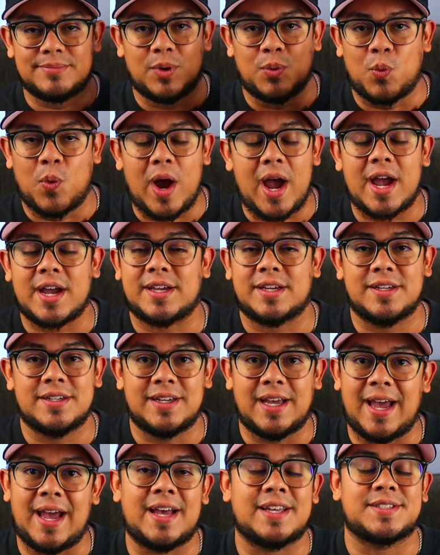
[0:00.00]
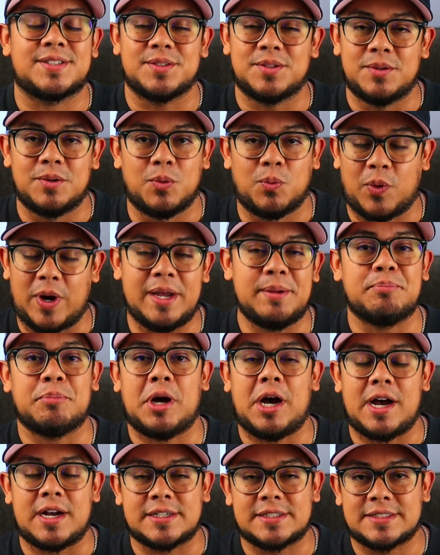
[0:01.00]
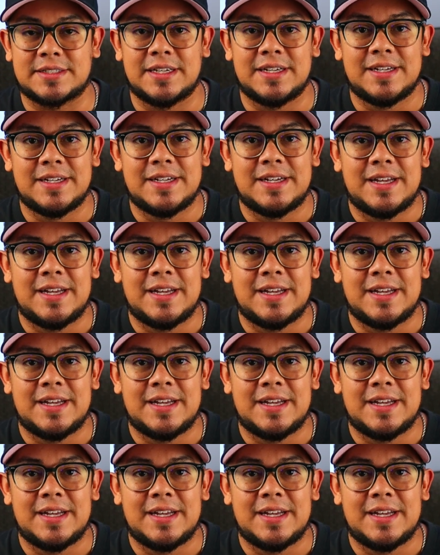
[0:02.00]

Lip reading: whack ass white box.